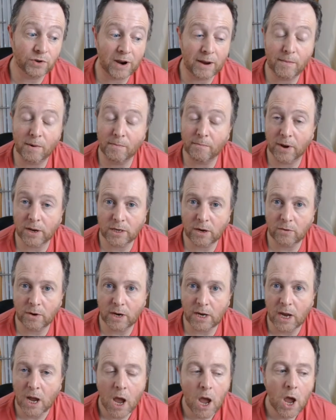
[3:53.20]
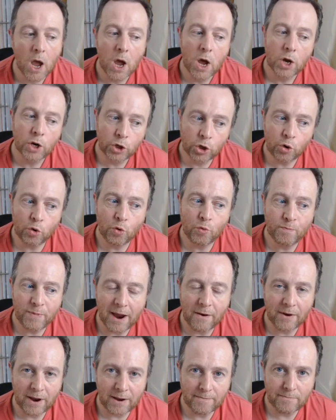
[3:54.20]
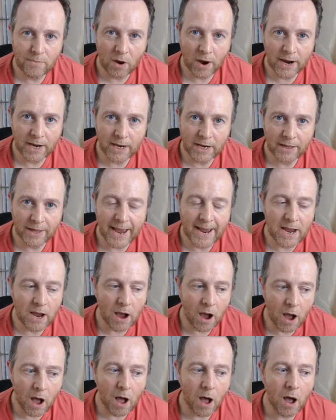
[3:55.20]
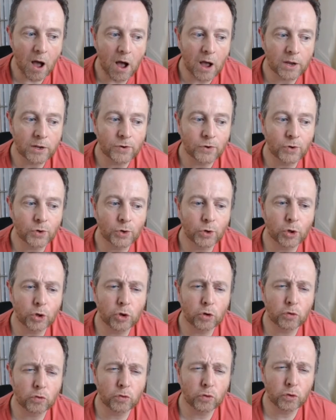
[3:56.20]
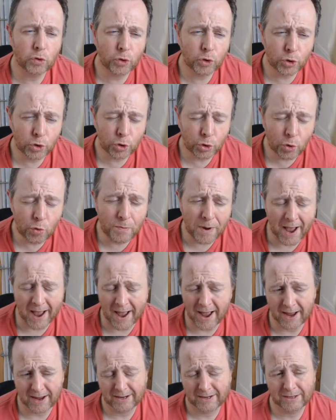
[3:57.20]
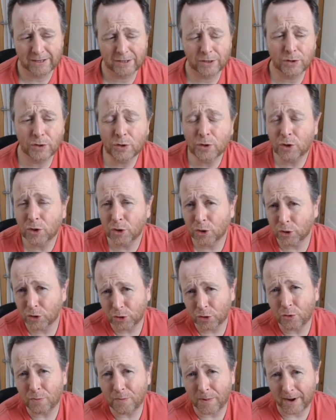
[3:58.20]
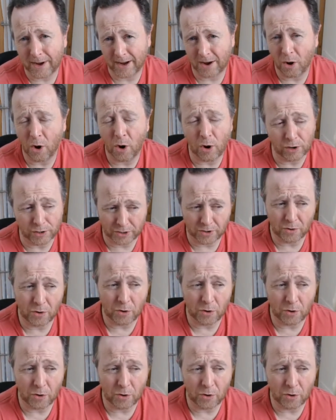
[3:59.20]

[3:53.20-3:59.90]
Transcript: for tram and bus only. Do bear in mind they are super hot